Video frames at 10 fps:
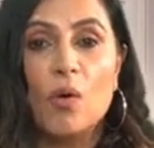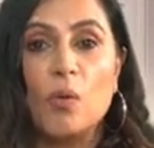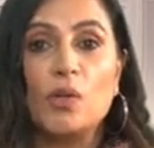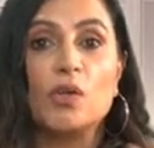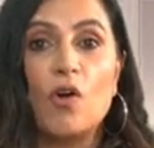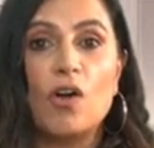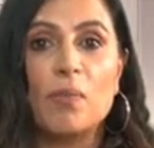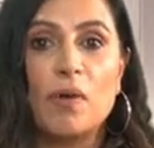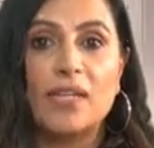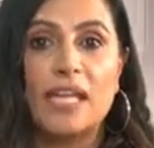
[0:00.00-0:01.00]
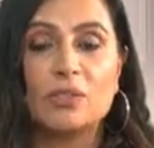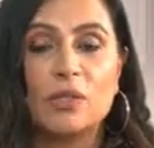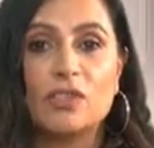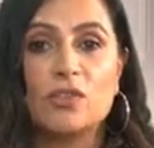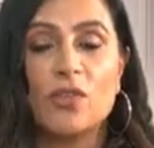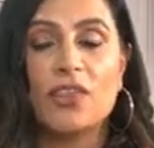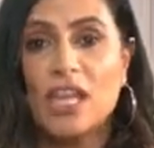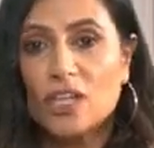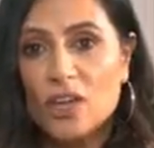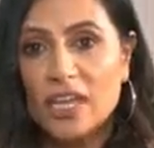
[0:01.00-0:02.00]
what we're going to talk about next week. So
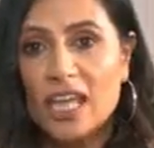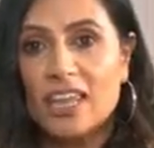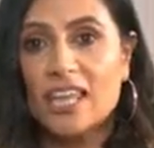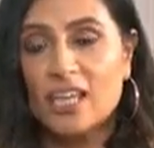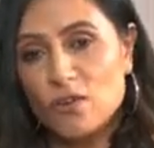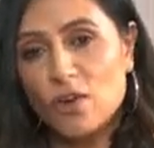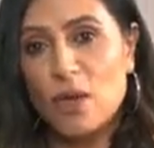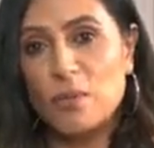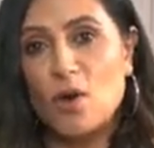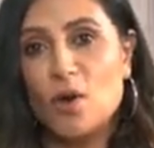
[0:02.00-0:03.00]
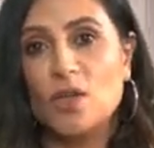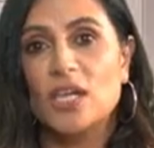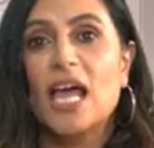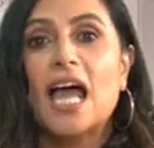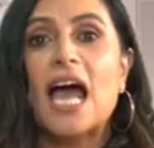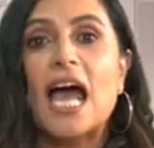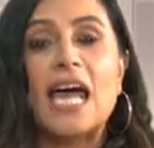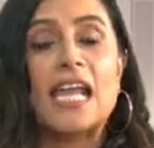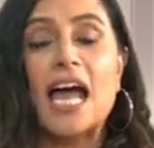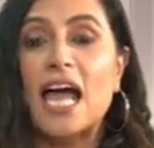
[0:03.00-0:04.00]
thank you again. Thank you for coming on,
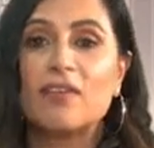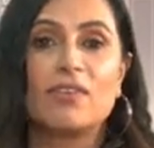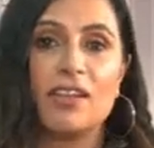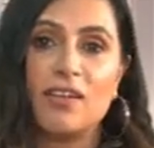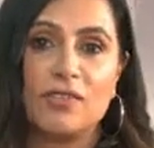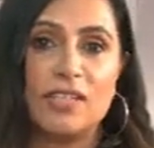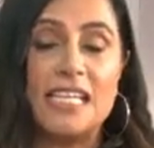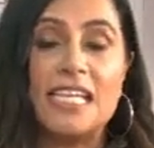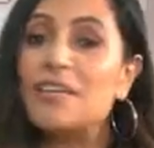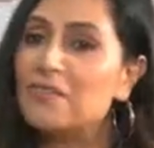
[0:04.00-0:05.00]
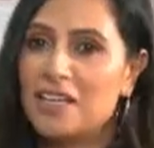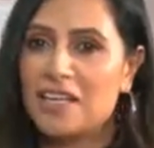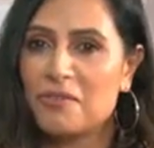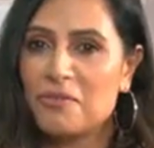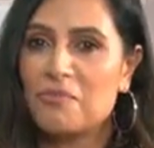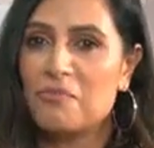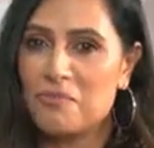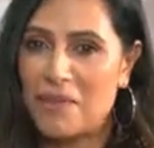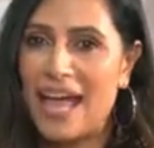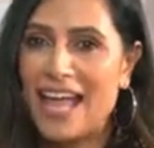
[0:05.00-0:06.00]
and have a lovely evening.
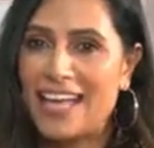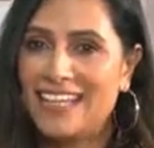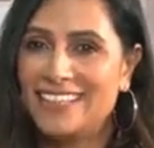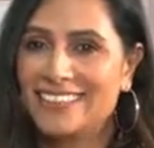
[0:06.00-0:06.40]
Bye.